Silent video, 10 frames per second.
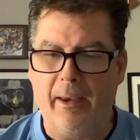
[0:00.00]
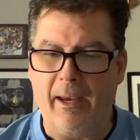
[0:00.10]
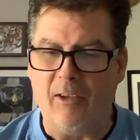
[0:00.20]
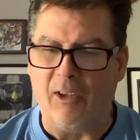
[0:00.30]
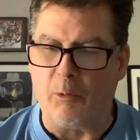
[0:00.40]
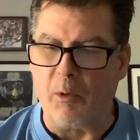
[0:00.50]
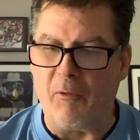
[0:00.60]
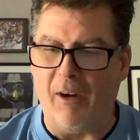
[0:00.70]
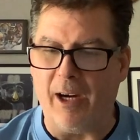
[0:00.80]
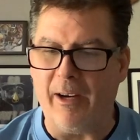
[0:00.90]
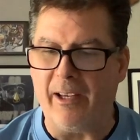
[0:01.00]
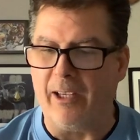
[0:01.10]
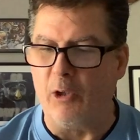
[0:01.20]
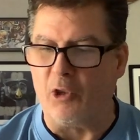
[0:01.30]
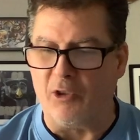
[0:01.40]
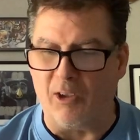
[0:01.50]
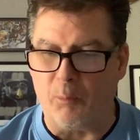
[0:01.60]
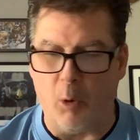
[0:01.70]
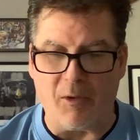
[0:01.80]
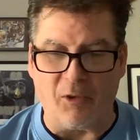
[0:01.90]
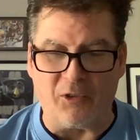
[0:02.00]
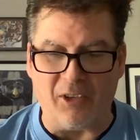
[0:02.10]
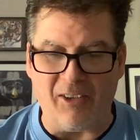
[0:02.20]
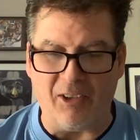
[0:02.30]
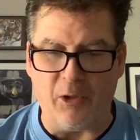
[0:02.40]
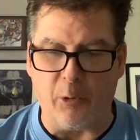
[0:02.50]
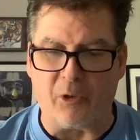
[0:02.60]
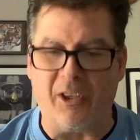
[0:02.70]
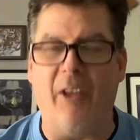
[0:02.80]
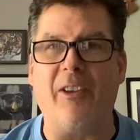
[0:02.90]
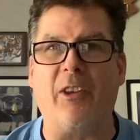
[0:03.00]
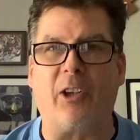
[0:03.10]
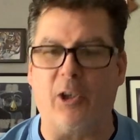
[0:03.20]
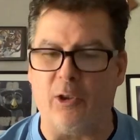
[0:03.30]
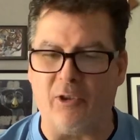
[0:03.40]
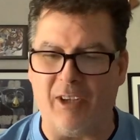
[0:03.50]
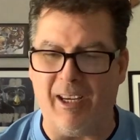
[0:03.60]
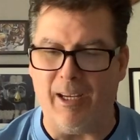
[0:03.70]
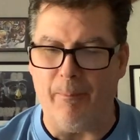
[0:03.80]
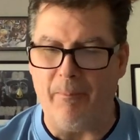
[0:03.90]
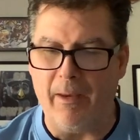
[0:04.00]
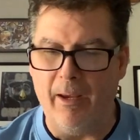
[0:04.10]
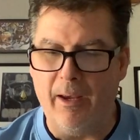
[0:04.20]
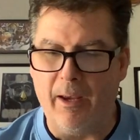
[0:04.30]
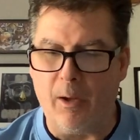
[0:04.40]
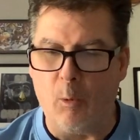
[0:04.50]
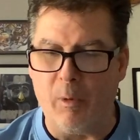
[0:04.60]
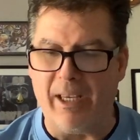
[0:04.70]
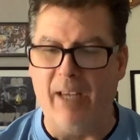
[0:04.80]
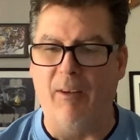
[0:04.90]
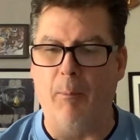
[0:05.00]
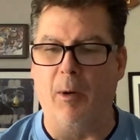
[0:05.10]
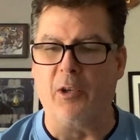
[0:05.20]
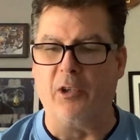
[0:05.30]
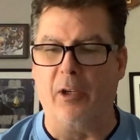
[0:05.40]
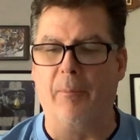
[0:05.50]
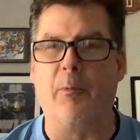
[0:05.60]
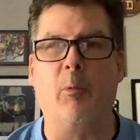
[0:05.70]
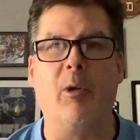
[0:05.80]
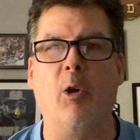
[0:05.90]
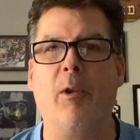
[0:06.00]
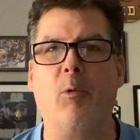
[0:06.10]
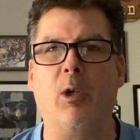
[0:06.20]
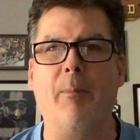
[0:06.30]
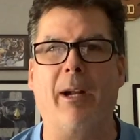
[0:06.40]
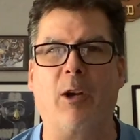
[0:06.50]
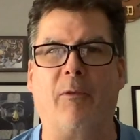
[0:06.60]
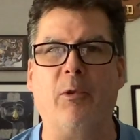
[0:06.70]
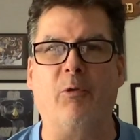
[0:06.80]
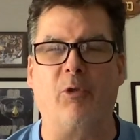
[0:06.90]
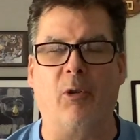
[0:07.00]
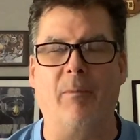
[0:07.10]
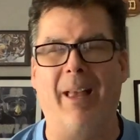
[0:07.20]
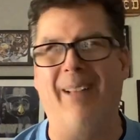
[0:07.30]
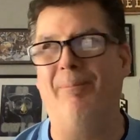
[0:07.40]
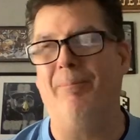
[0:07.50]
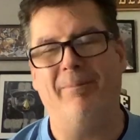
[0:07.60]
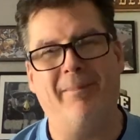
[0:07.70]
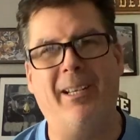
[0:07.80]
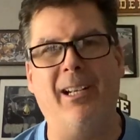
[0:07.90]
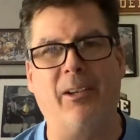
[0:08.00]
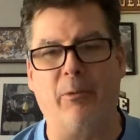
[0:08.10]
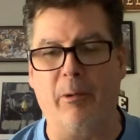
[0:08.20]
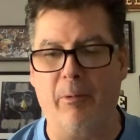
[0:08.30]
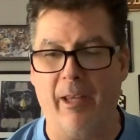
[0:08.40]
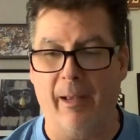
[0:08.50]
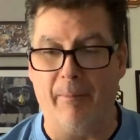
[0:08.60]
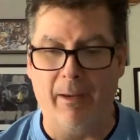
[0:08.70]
He says when you fire a head coach at this point in the season, you are telling the current team, we give up on you. We're only worried about our future. Kind of agree with that.